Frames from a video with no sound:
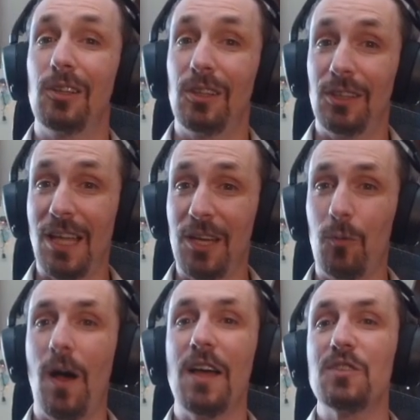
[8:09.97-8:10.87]

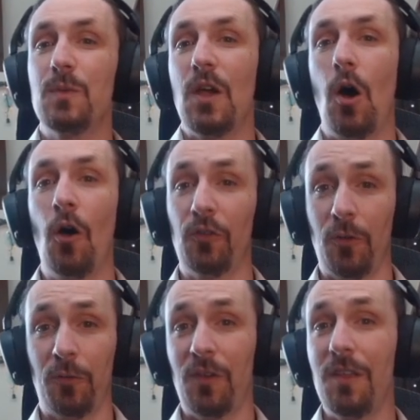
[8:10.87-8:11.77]
Likewise, we
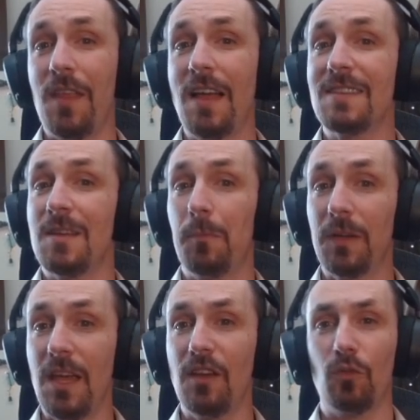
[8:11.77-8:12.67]
also see that some
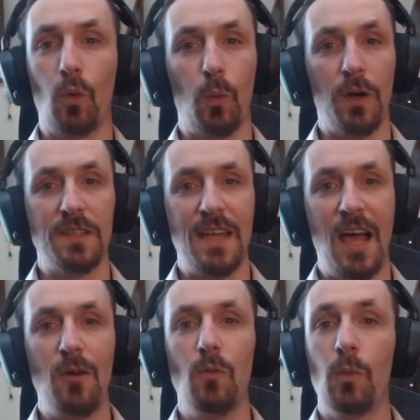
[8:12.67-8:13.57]
kinks were worked
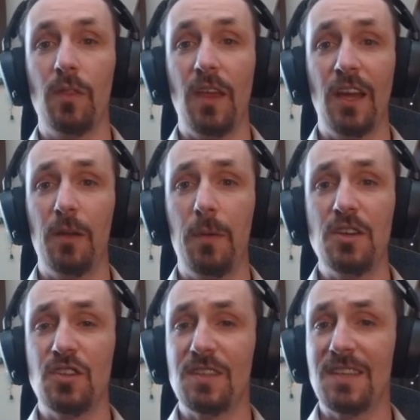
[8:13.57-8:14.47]
out with
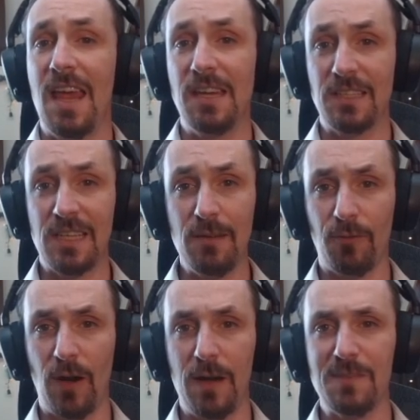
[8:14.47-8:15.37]
animations and
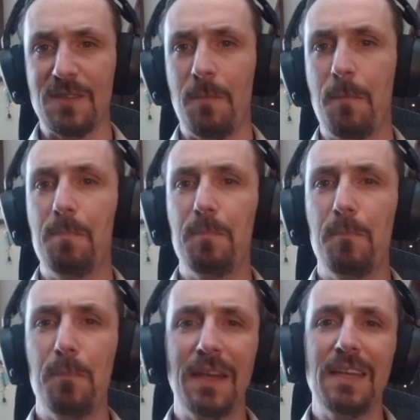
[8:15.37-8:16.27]
keyframes.
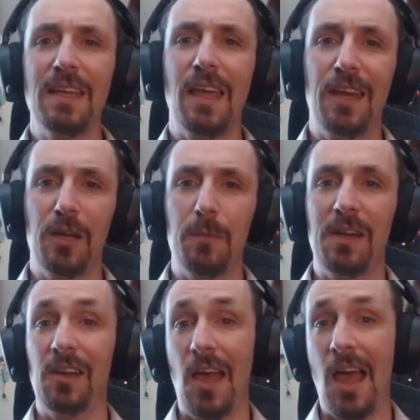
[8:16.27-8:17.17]
Many
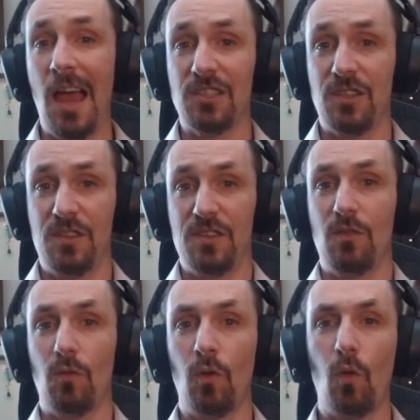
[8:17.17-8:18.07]
animated actions
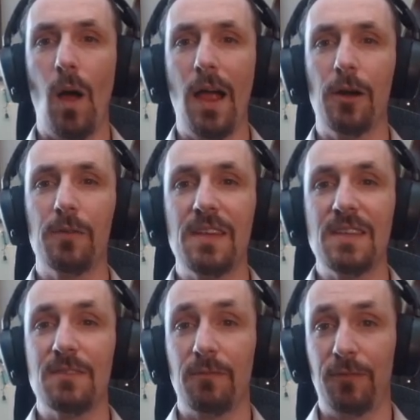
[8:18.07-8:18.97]
require
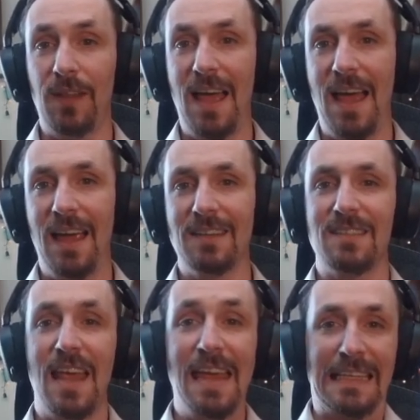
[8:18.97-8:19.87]
these
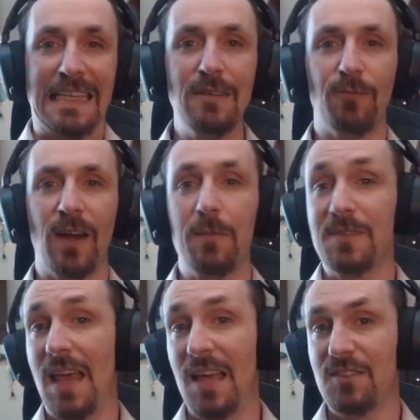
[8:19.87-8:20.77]
flags and
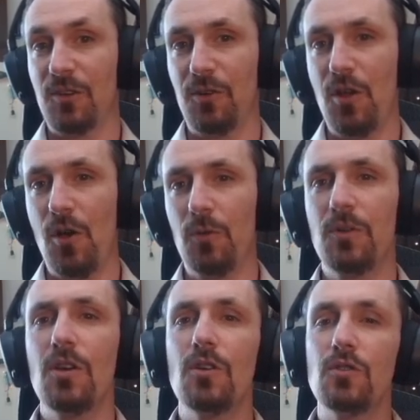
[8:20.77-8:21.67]
keyframes, as they're known,
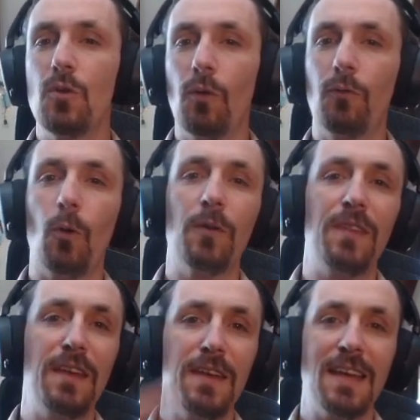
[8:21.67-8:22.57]
to afford
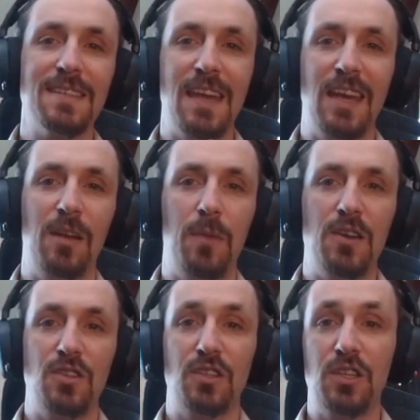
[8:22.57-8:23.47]
the next
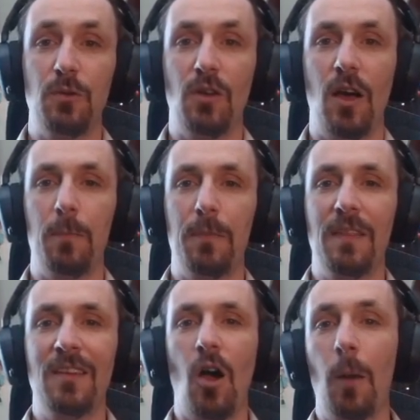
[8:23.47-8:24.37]
animation queued up
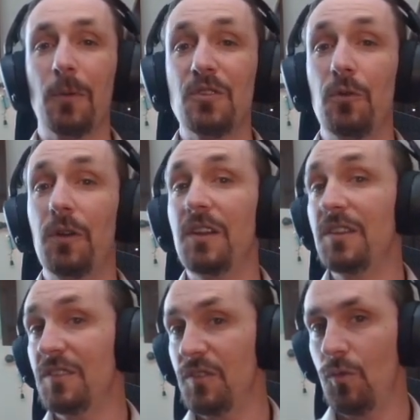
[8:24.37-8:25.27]
the
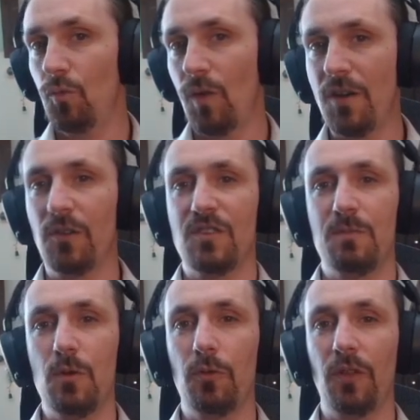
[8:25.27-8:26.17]
opportunity to render
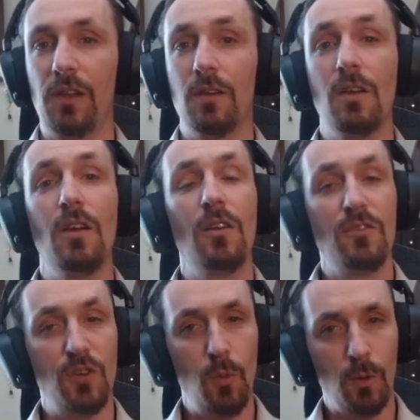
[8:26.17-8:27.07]
smoothly.
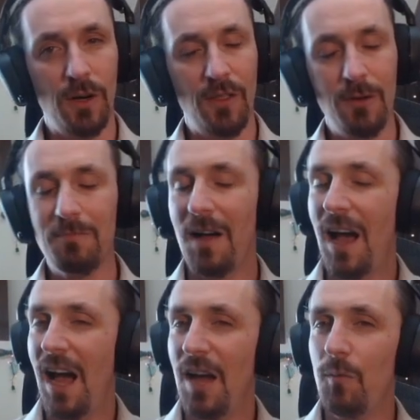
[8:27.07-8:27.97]
Don't worry though,
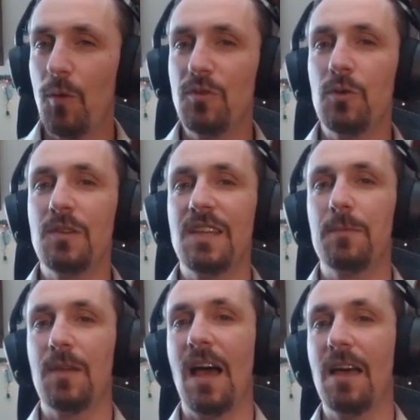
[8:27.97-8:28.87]
I won't do a
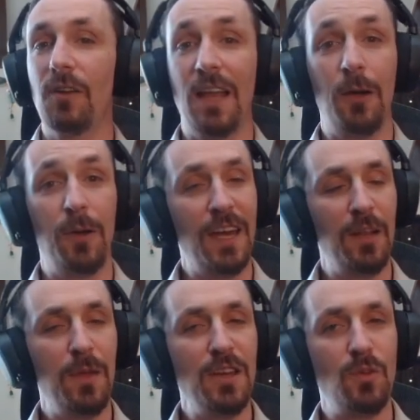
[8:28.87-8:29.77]
deep dive on how
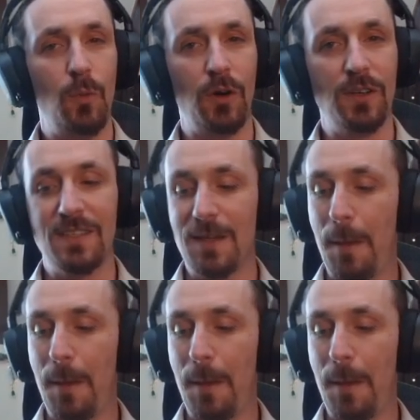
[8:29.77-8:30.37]
animation works,